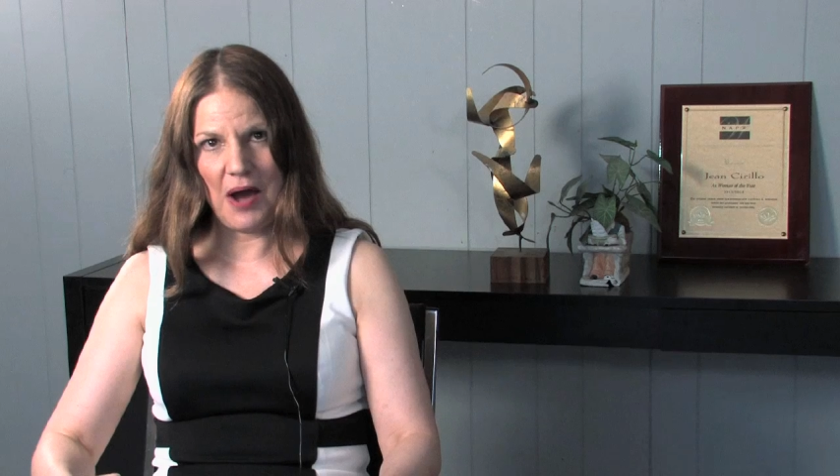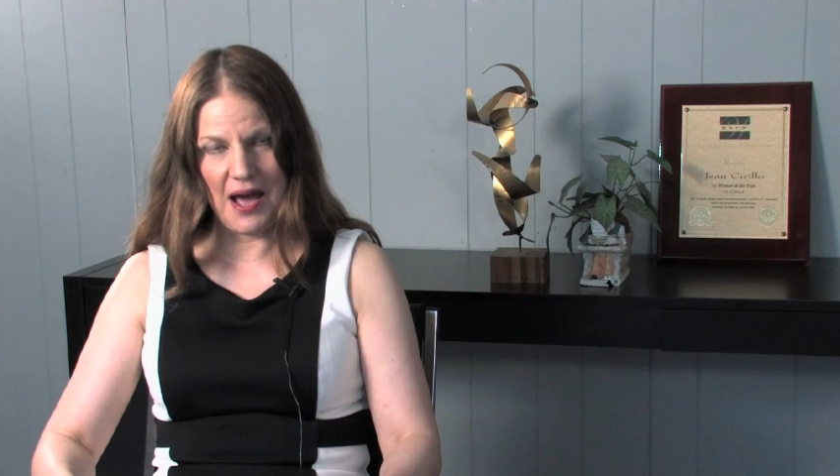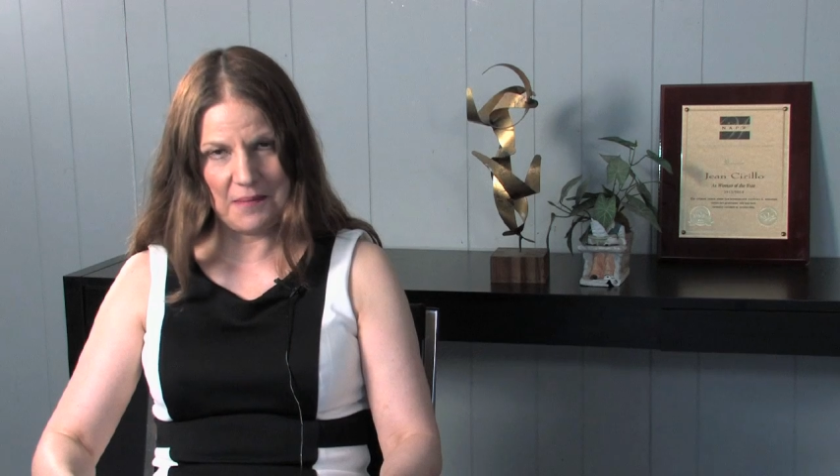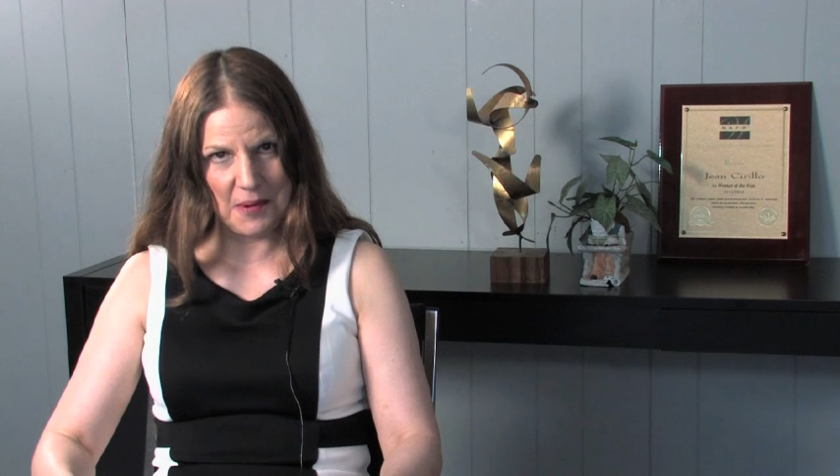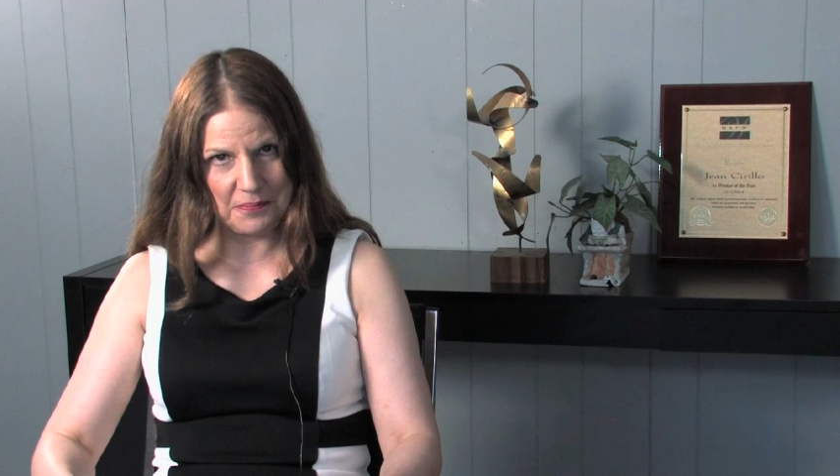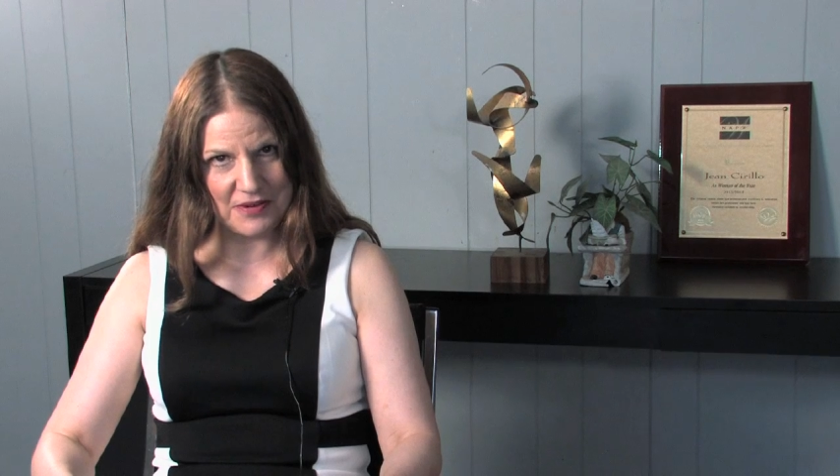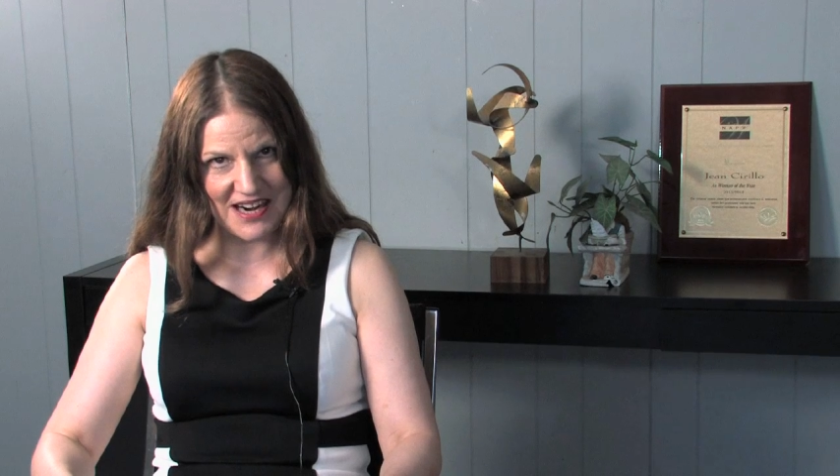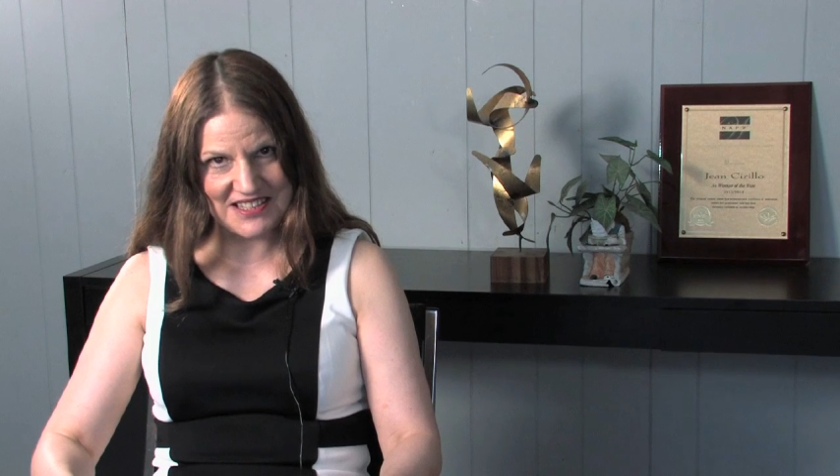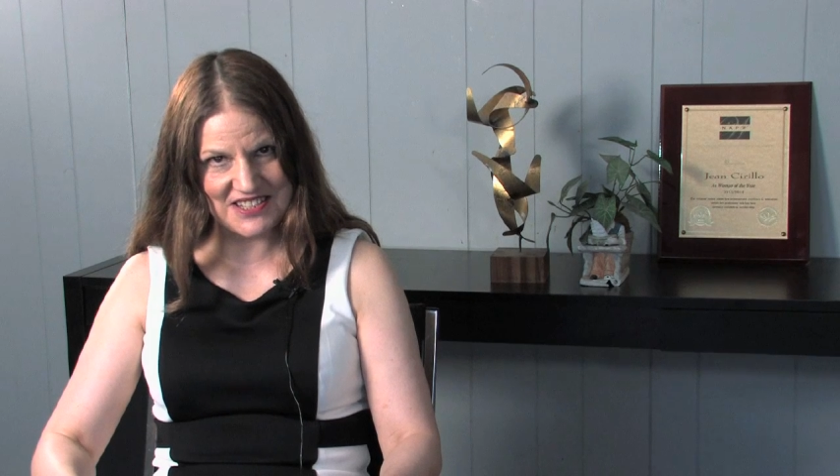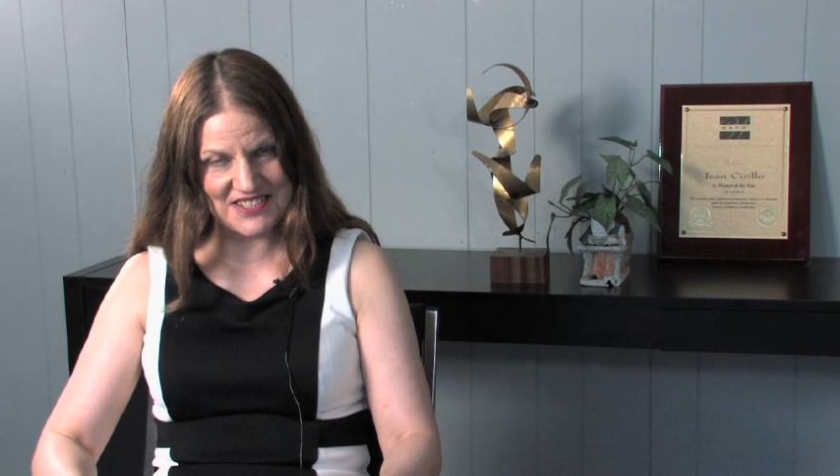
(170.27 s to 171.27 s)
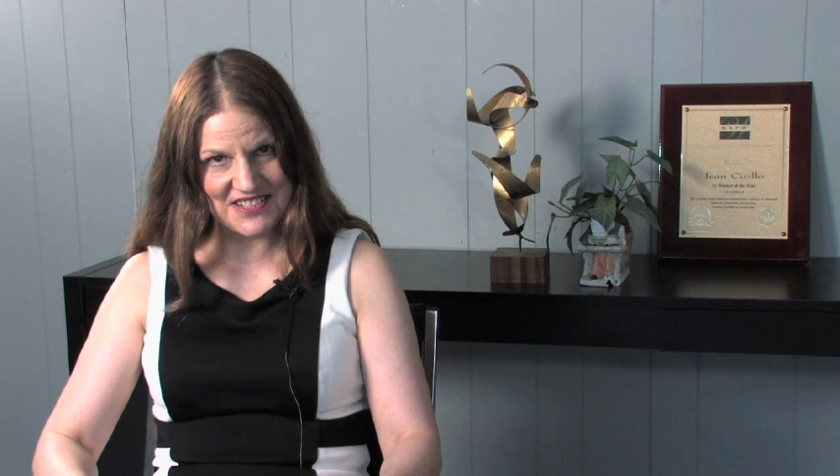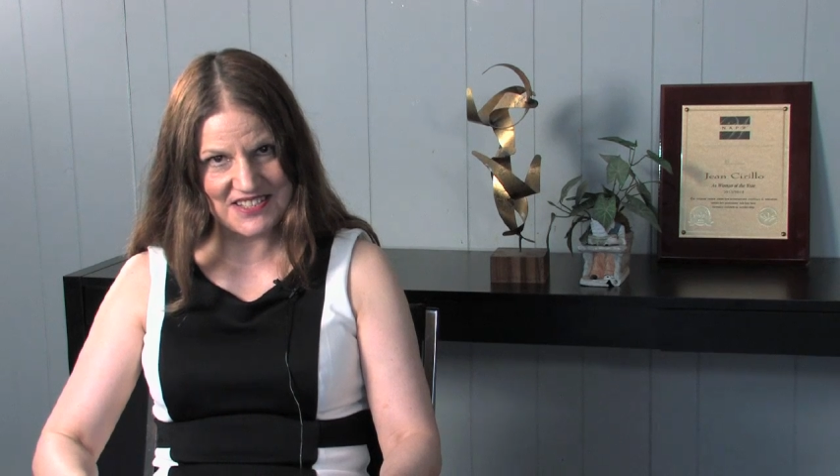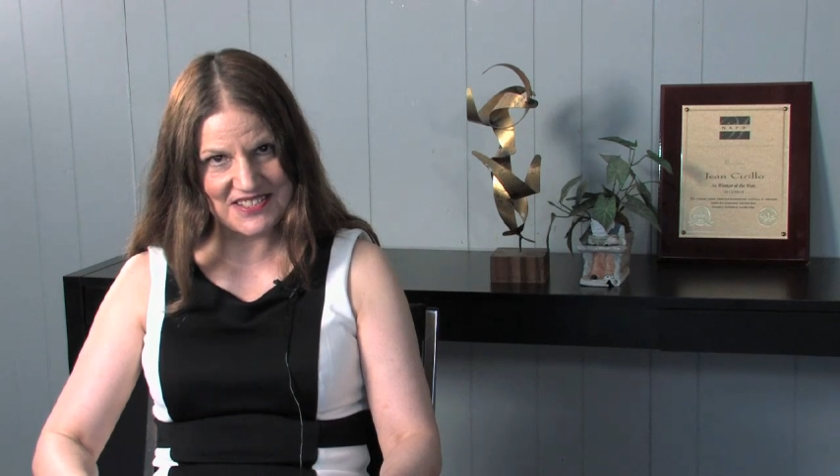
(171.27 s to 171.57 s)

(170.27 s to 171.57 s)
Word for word: I'm a practicing